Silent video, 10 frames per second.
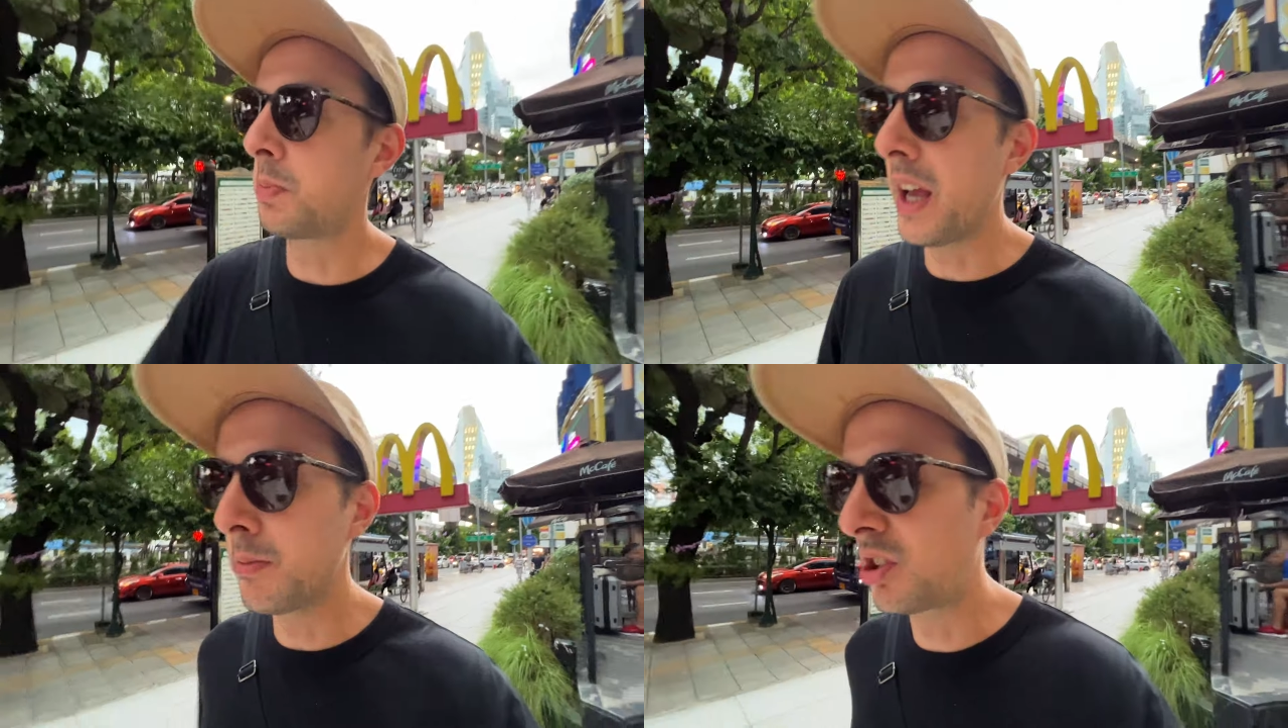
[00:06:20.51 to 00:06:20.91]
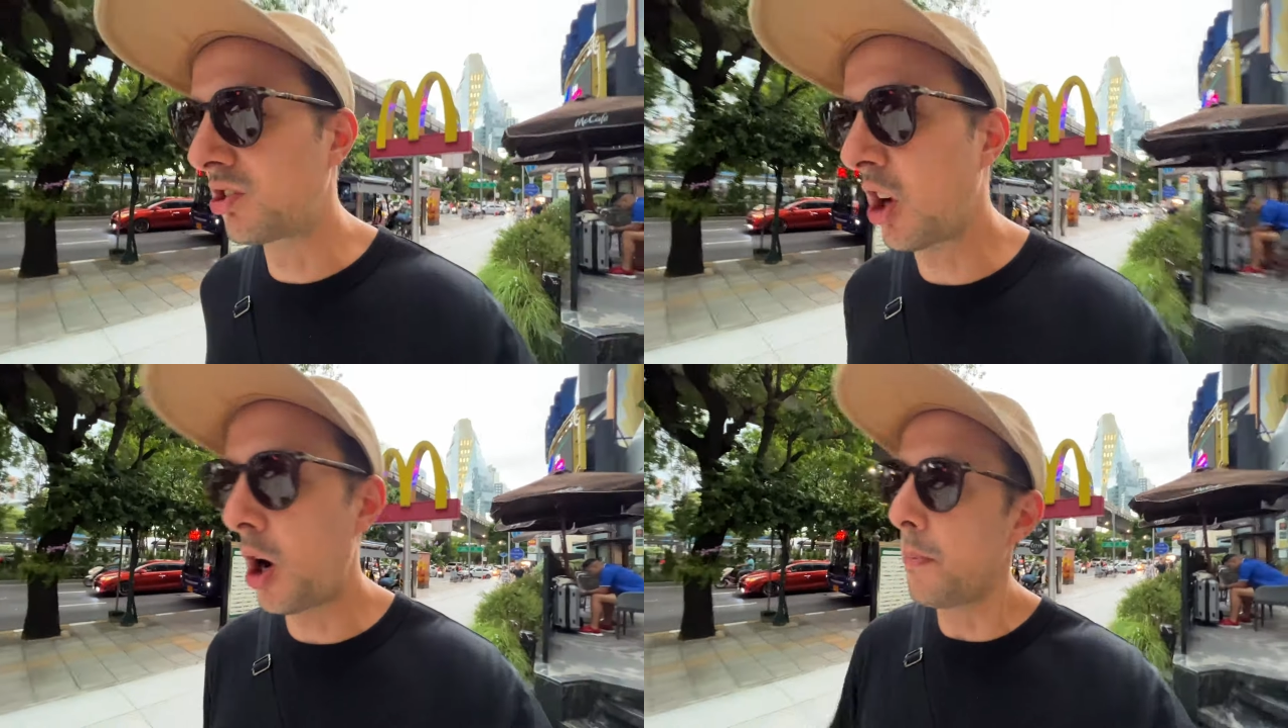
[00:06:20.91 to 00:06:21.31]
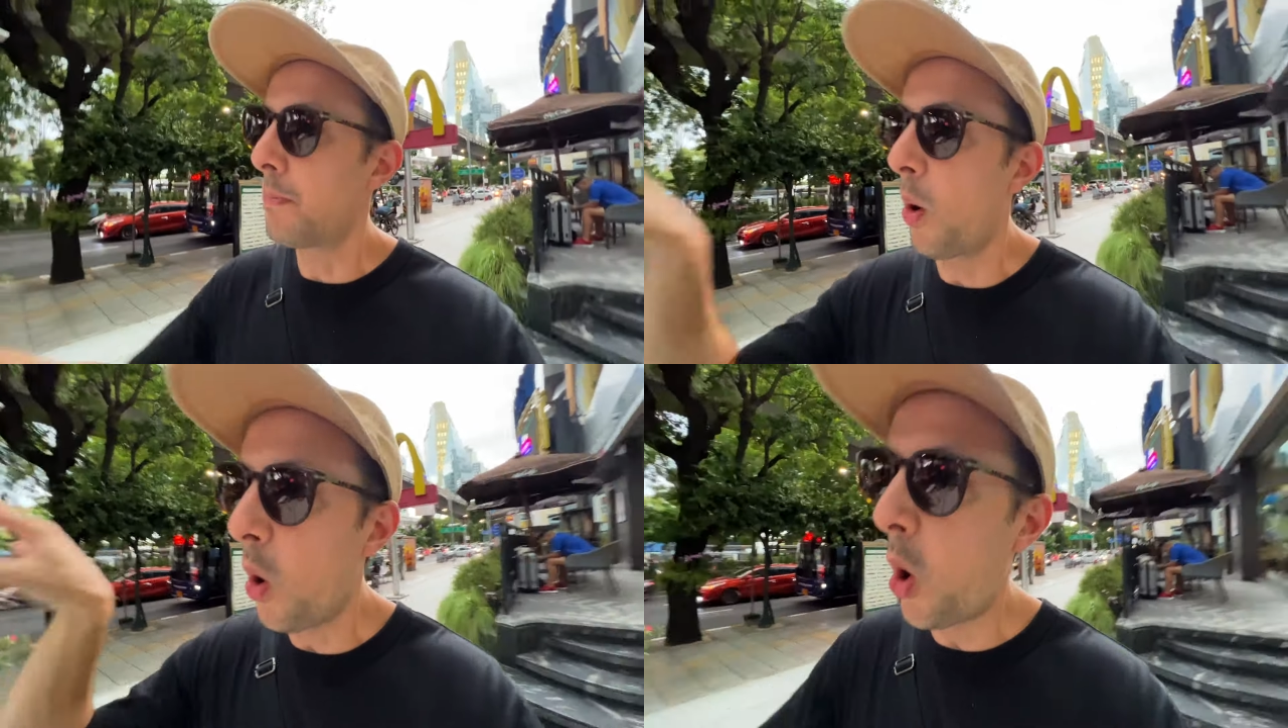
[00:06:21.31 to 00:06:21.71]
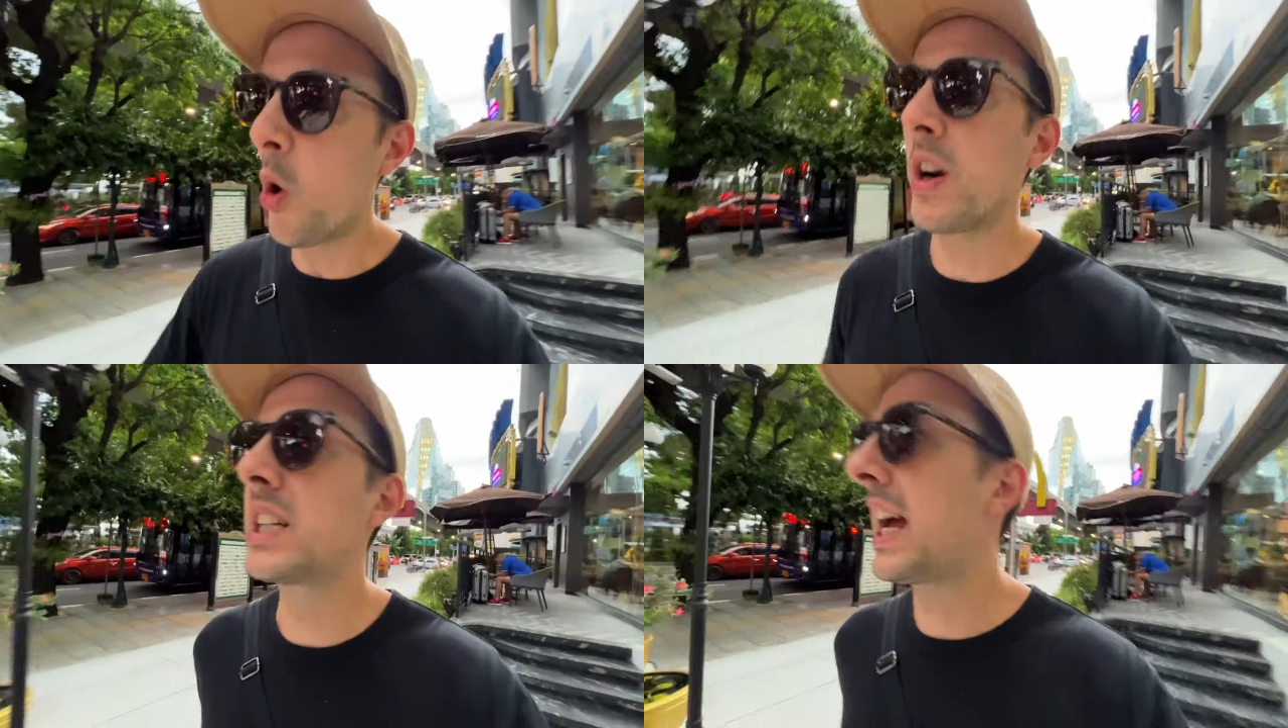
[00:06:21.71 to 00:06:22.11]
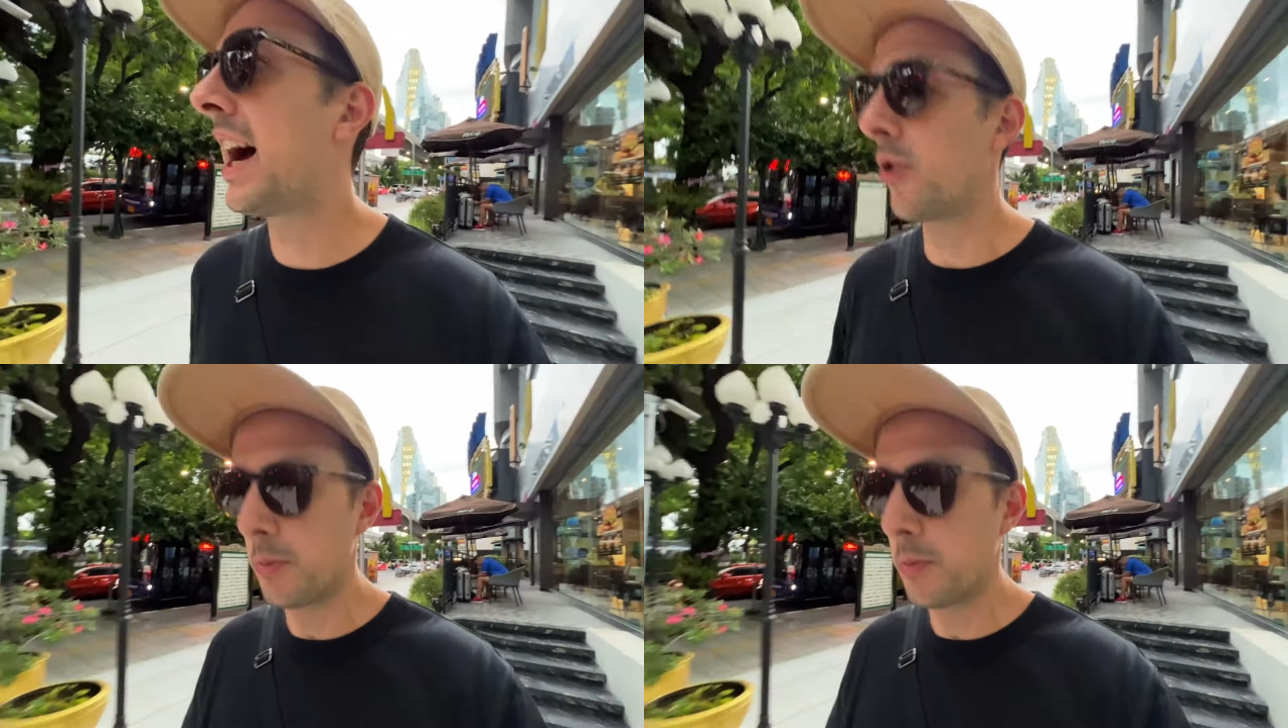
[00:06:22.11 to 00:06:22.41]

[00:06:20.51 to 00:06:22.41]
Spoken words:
p.m, to start pouring down.